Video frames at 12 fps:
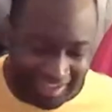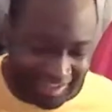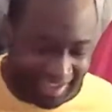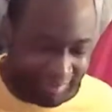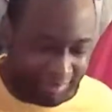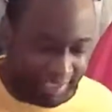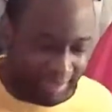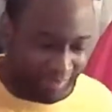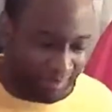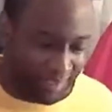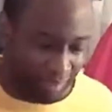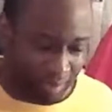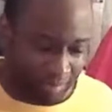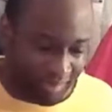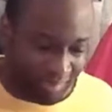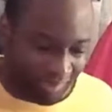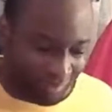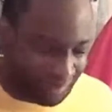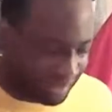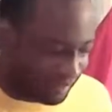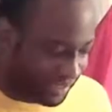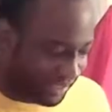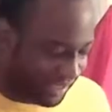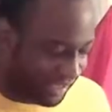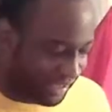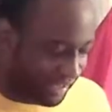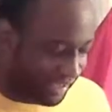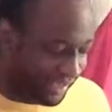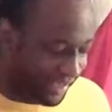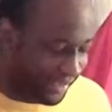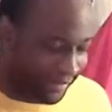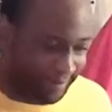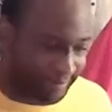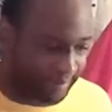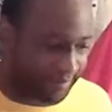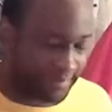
I will definitely be doing business with them again um